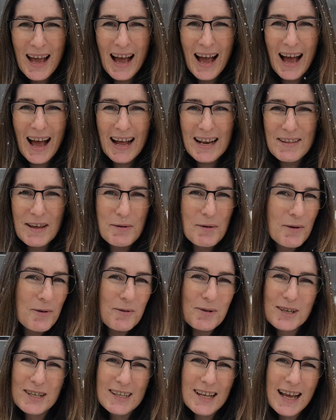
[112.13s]
and they were
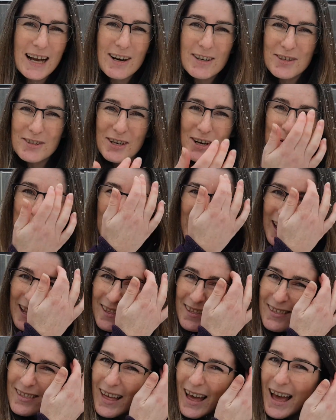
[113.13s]
all just huddled up
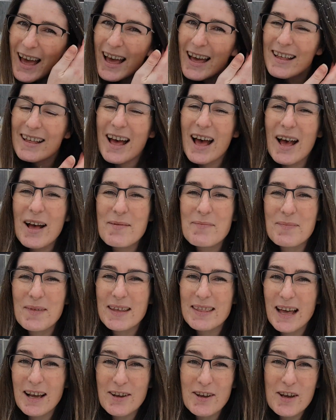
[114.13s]
in their um,
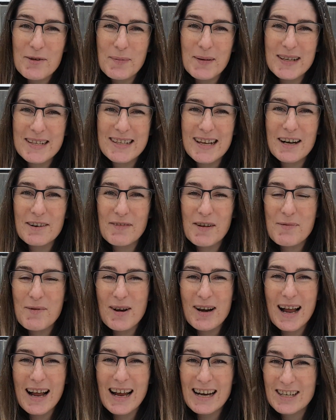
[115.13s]
in their coop itself. They
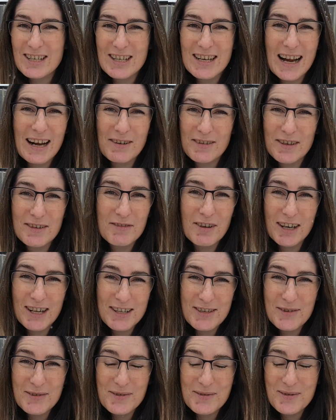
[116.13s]
weren't actually out on the run
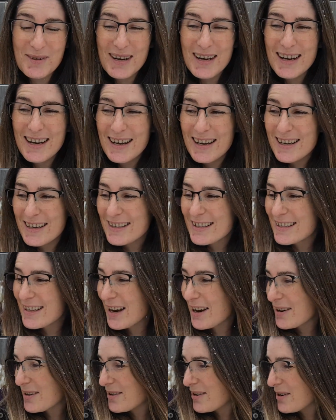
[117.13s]
at all.
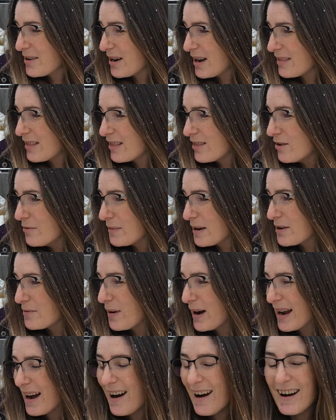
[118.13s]
So they're normally
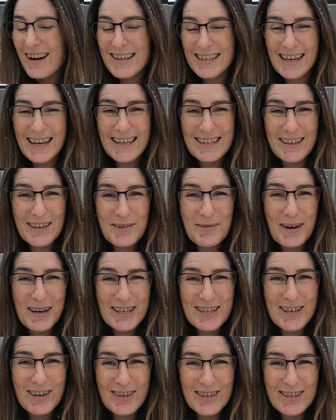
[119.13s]
quite hardy, so I was quite
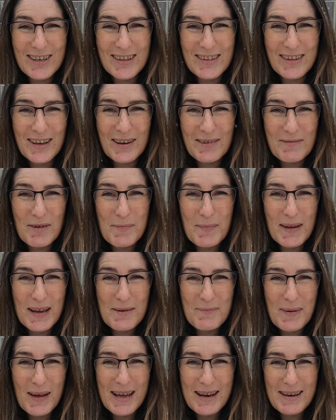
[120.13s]
shocked at them being
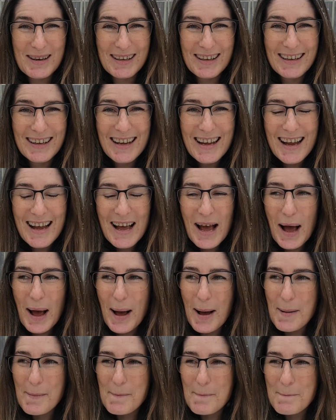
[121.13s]
a bit
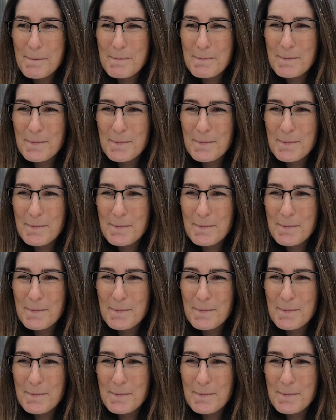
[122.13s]
um,